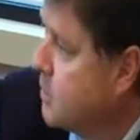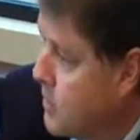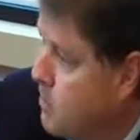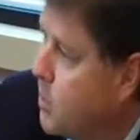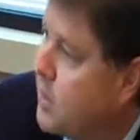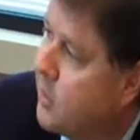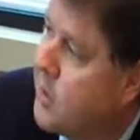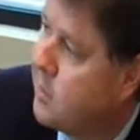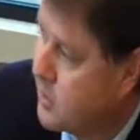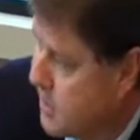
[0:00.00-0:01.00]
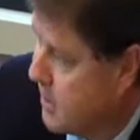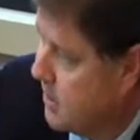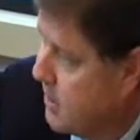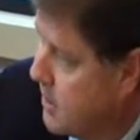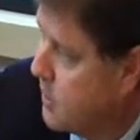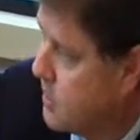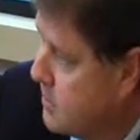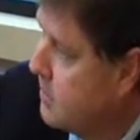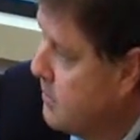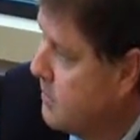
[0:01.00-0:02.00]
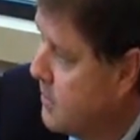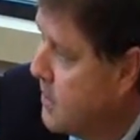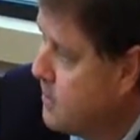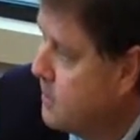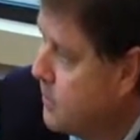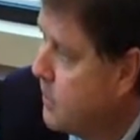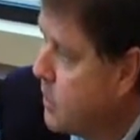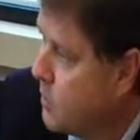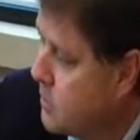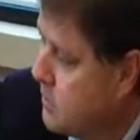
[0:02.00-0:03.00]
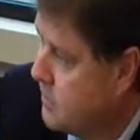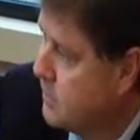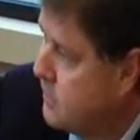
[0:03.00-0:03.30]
is 3.3% on those types of loans.